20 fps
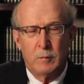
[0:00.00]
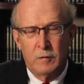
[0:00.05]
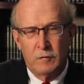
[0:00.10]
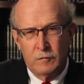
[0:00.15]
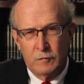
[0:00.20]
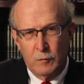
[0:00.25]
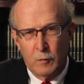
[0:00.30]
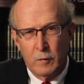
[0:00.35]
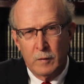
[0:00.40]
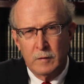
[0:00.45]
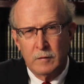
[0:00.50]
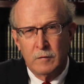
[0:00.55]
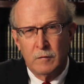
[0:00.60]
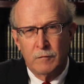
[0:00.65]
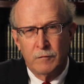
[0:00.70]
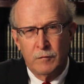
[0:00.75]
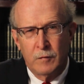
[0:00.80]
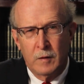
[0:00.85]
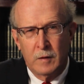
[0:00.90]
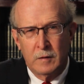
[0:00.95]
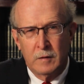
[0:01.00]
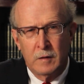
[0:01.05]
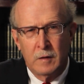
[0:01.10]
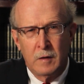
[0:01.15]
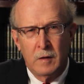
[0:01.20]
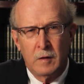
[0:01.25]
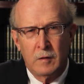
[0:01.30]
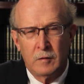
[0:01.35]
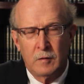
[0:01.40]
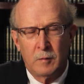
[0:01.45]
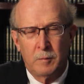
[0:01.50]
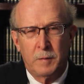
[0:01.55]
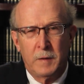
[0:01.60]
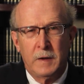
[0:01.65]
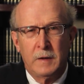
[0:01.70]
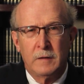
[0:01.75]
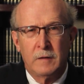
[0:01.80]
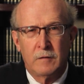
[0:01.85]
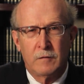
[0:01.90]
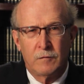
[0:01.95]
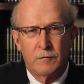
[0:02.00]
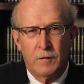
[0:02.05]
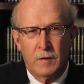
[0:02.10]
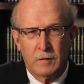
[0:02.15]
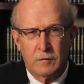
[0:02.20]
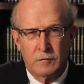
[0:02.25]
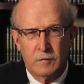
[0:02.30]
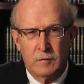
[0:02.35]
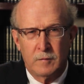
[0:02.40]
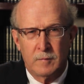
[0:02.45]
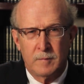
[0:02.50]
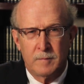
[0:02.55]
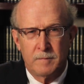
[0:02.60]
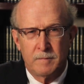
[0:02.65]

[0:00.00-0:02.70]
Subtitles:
restoring your foot to painless function.